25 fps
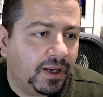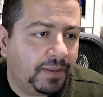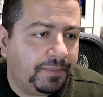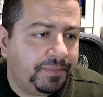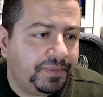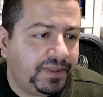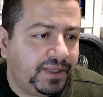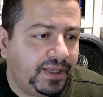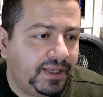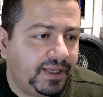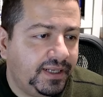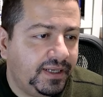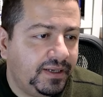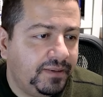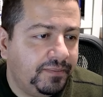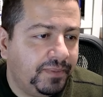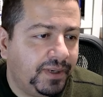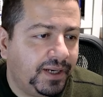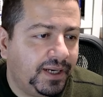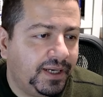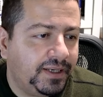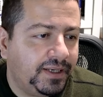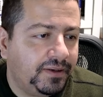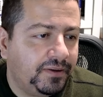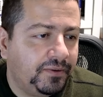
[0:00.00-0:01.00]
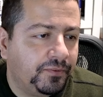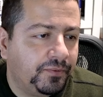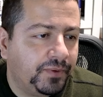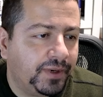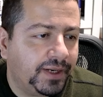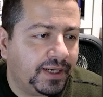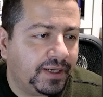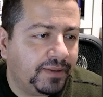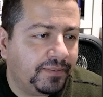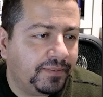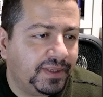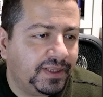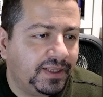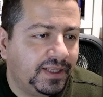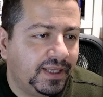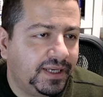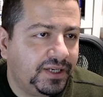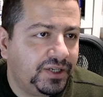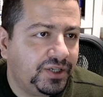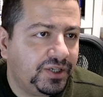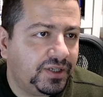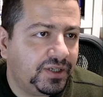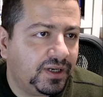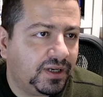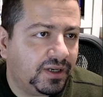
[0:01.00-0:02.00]
updating my
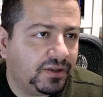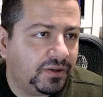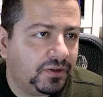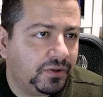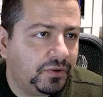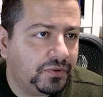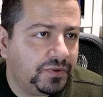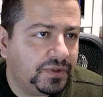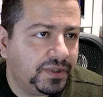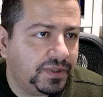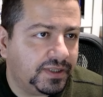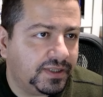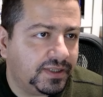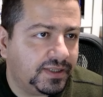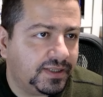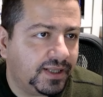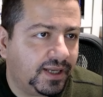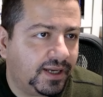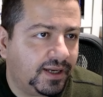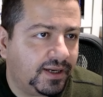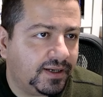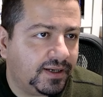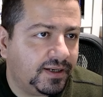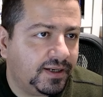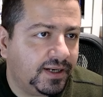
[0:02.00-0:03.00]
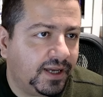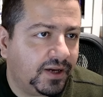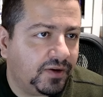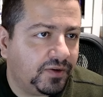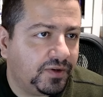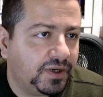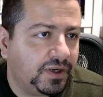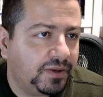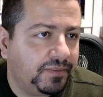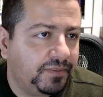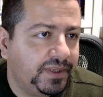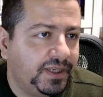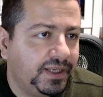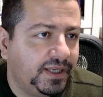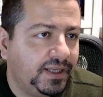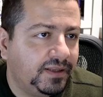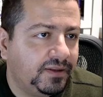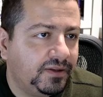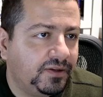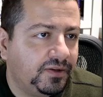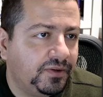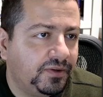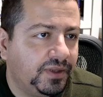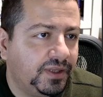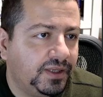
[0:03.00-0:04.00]
recommendation on Lucid stock. Now, coming
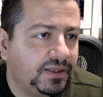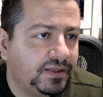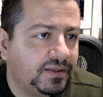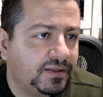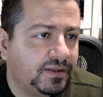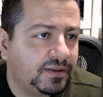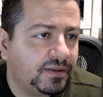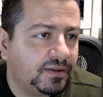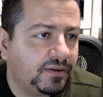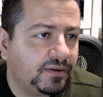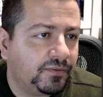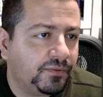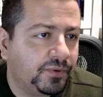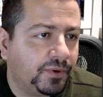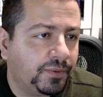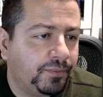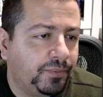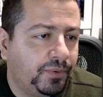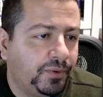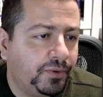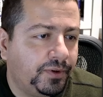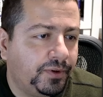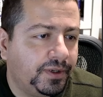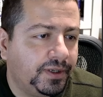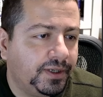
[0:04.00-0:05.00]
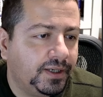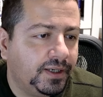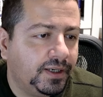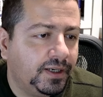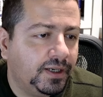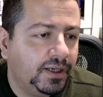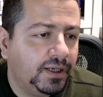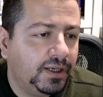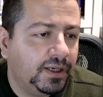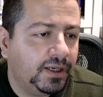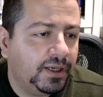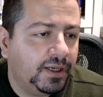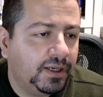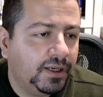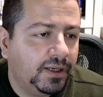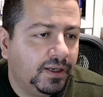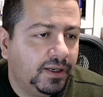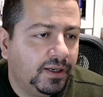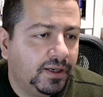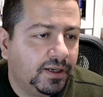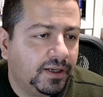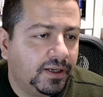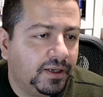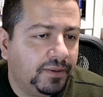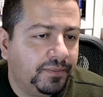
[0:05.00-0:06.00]
into this report,
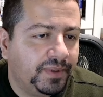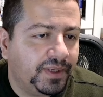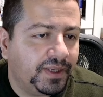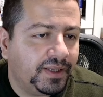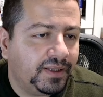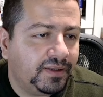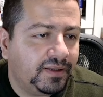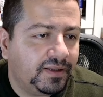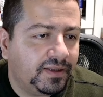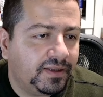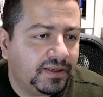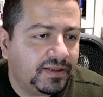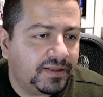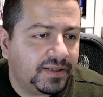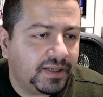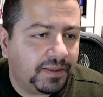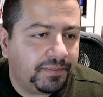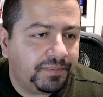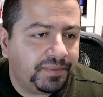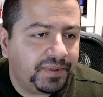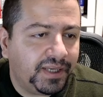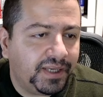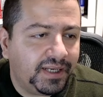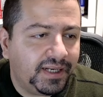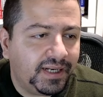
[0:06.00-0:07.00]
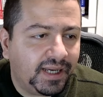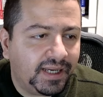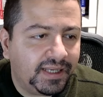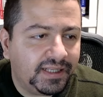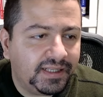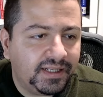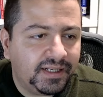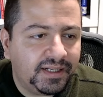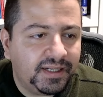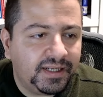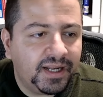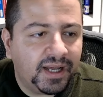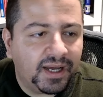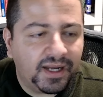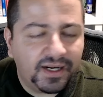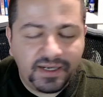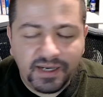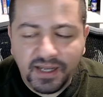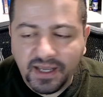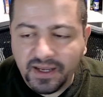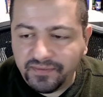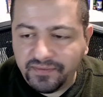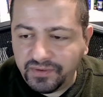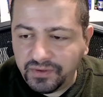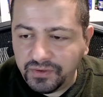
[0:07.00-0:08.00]
coming into this update, I did
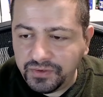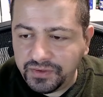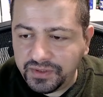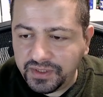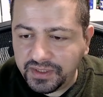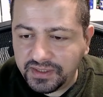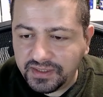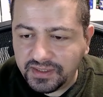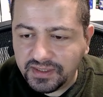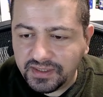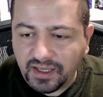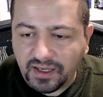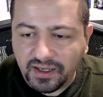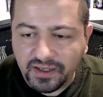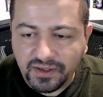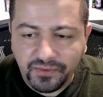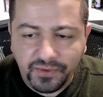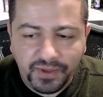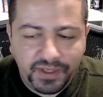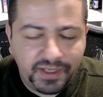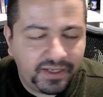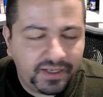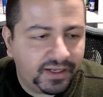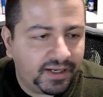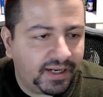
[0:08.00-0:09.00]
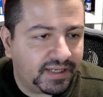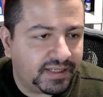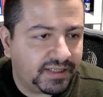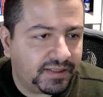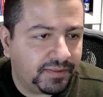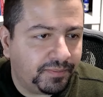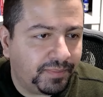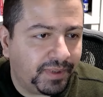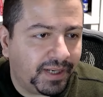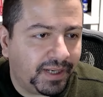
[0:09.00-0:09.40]
not have Lucid stock rated as a